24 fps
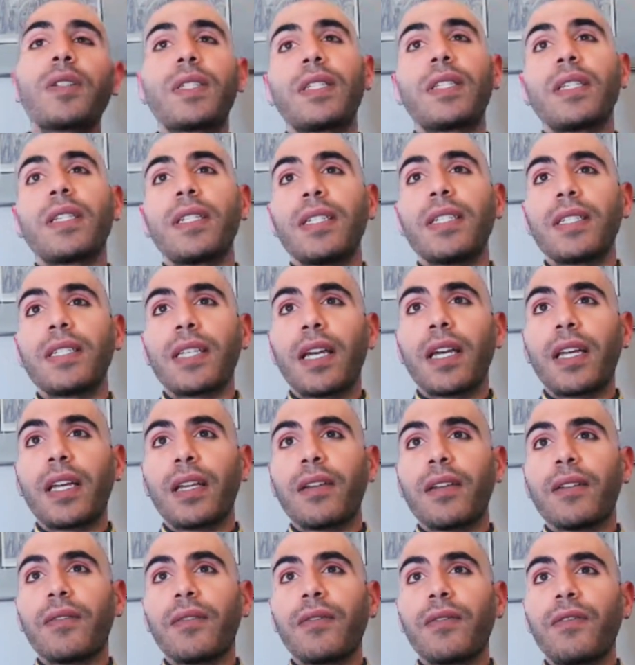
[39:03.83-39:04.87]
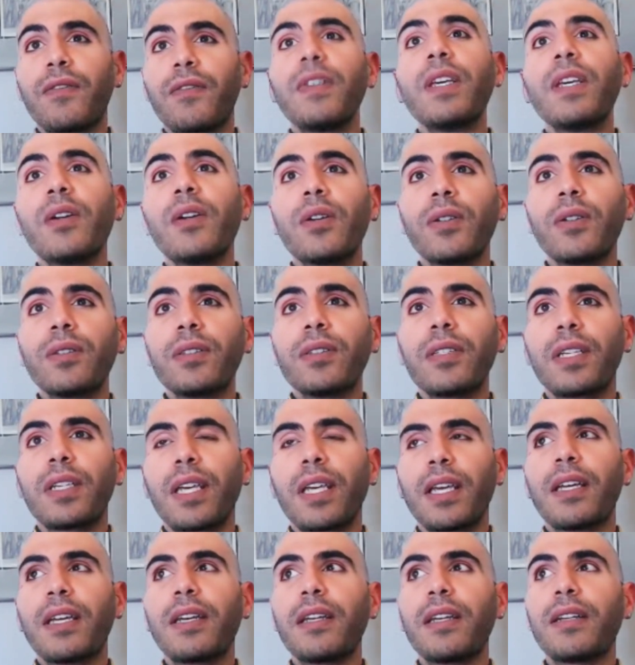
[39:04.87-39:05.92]
in the design field
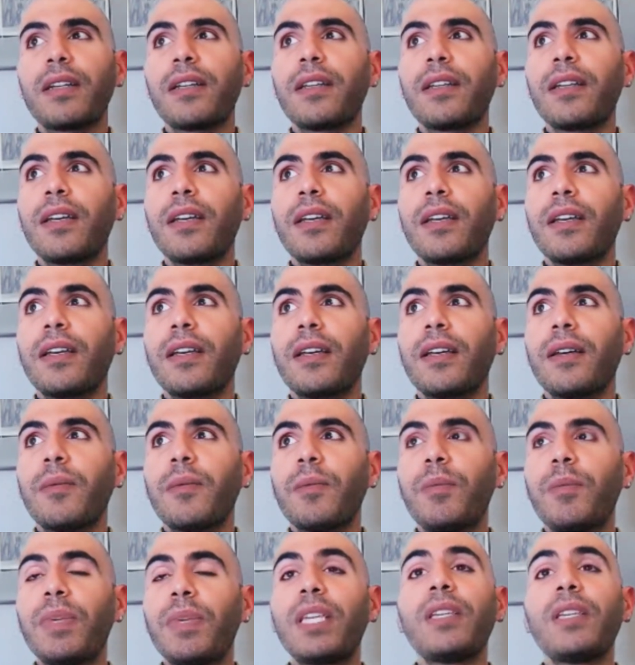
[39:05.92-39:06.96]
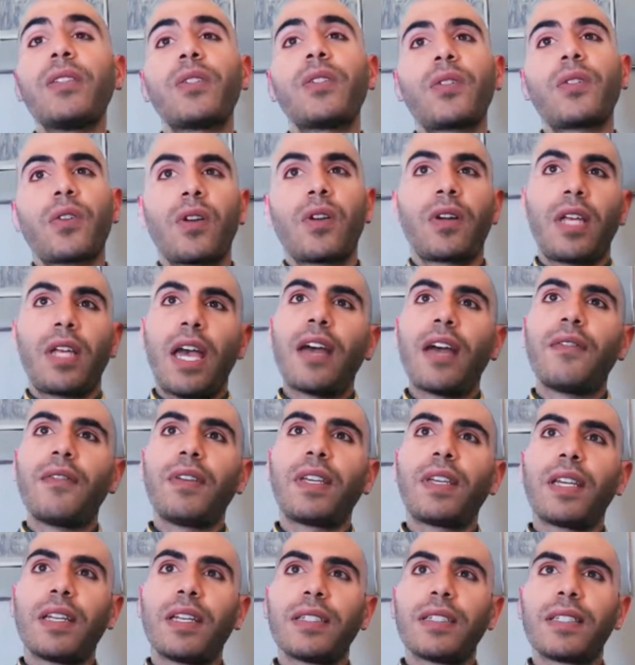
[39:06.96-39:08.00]
can be strong
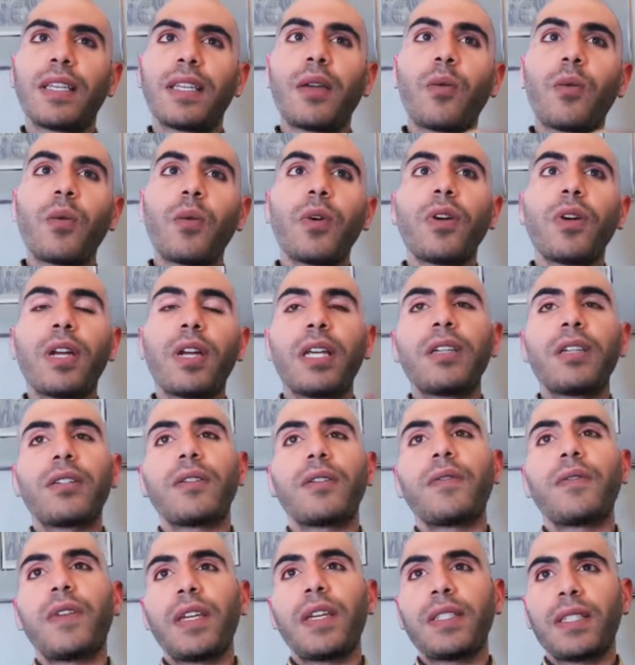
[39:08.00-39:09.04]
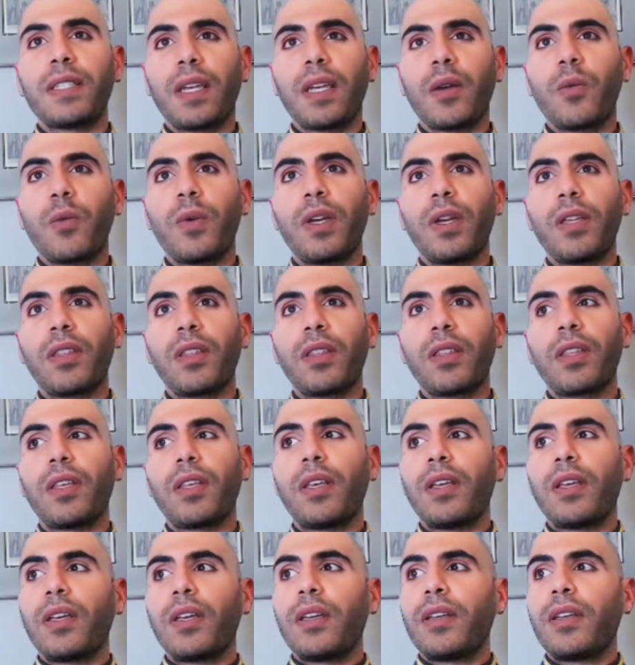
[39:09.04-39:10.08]
advocates. Like we're interfacing with
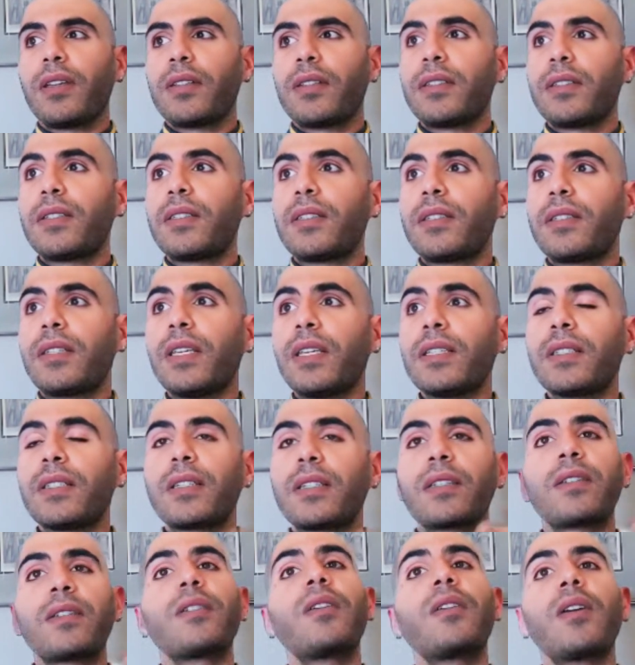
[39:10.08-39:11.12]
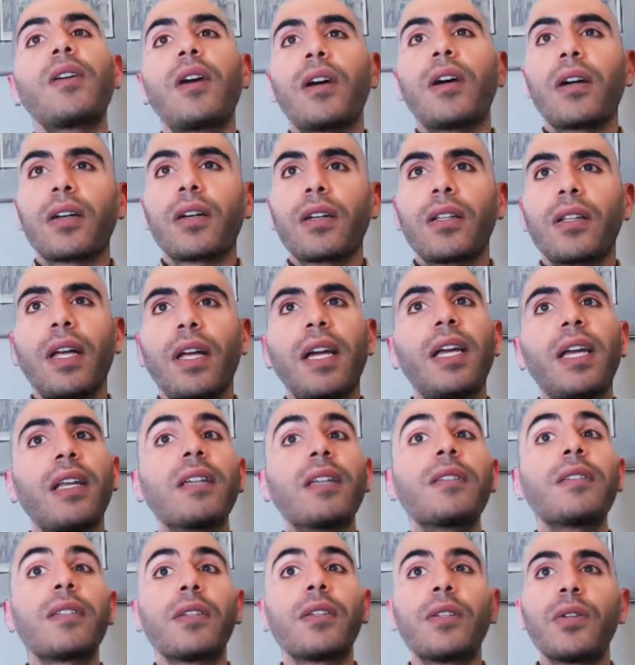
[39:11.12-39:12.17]
these client
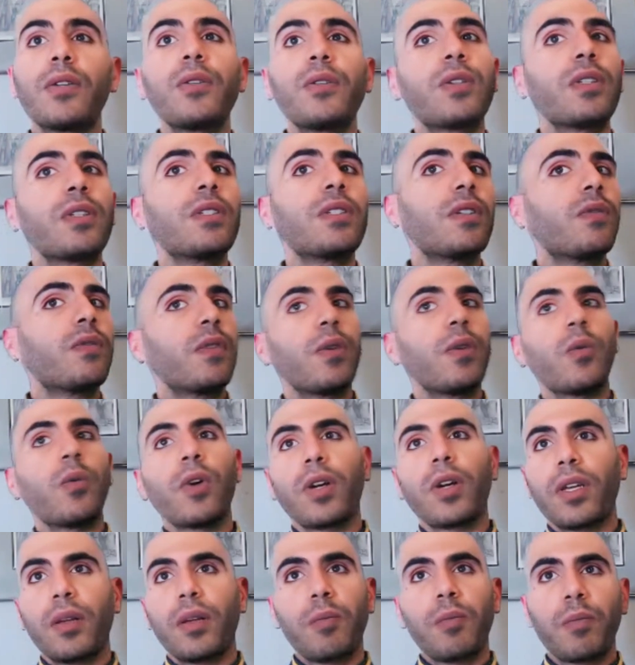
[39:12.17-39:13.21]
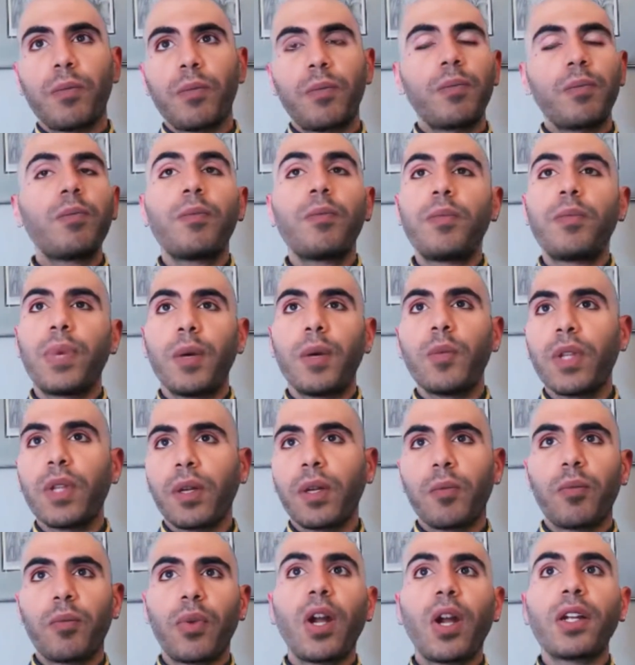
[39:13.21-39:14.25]
institutions if we work in public
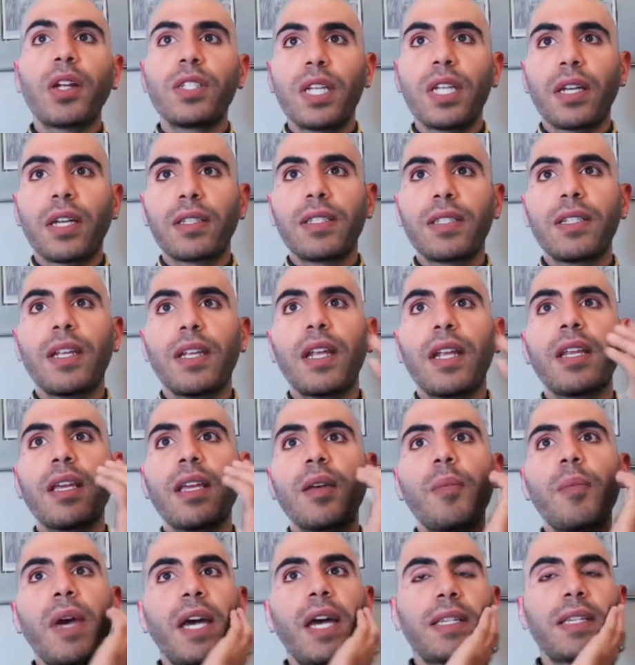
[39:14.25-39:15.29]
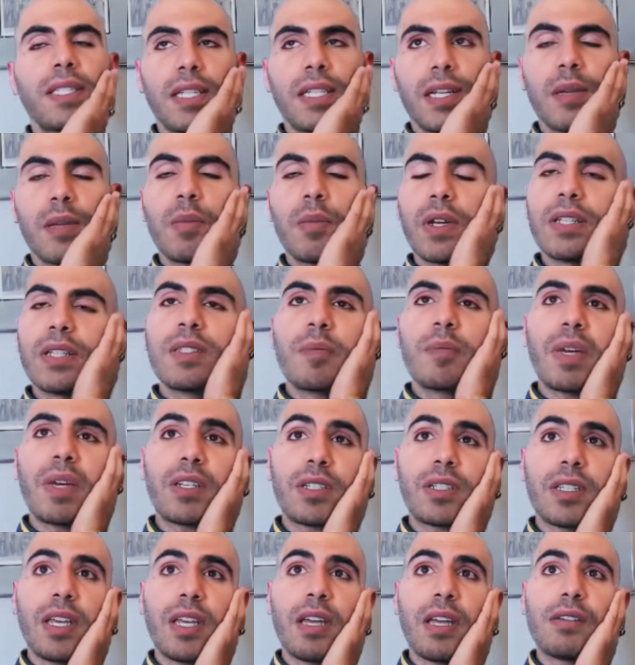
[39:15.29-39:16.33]
projects in any capacity, but
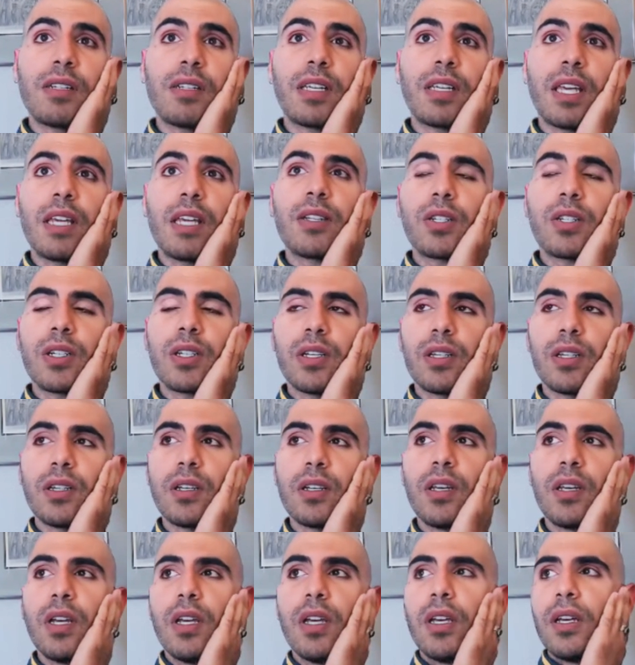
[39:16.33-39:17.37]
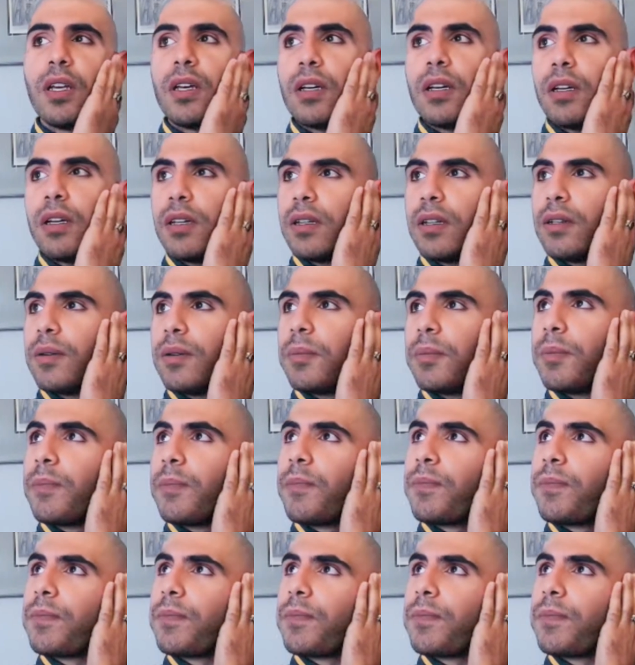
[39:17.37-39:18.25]
especially education, um,